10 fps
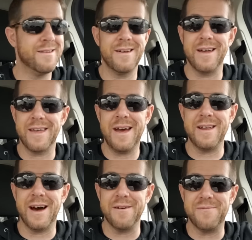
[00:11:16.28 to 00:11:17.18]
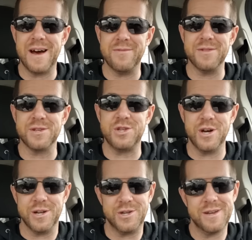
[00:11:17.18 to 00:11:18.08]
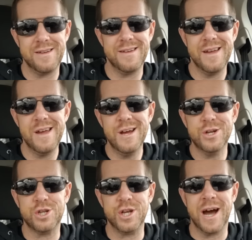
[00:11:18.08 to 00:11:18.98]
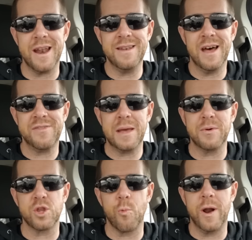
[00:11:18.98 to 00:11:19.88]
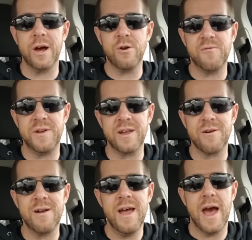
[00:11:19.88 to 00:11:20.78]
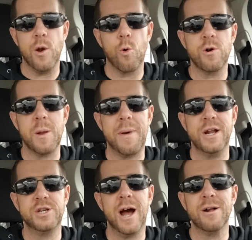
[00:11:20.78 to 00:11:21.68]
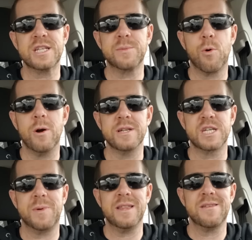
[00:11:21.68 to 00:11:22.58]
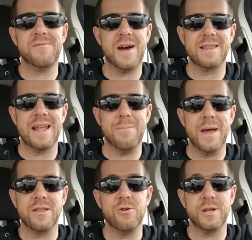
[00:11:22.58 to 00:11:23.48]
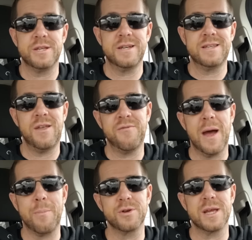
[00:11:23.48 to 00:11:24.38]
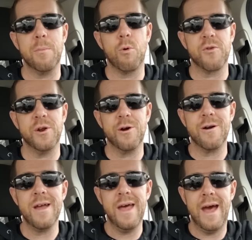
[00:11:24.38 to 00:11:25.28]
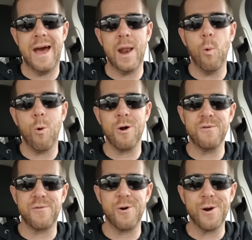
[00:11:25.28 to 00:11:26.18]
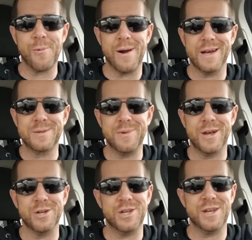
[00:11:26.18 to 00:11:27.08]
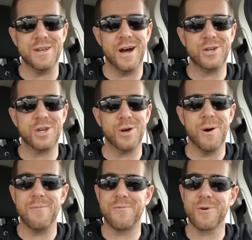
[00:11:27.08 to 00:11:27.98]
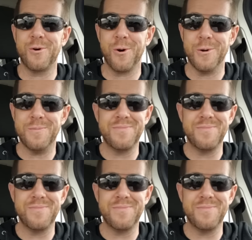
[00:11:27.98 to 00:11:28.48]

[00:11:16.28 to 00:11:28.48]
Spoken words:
Again, high five to this judge. She got nothing but the ring on her finger and ordered to pay child support despite the fact that I make nearly 65% more than her and a warrant for her arrest because she did not show up for court.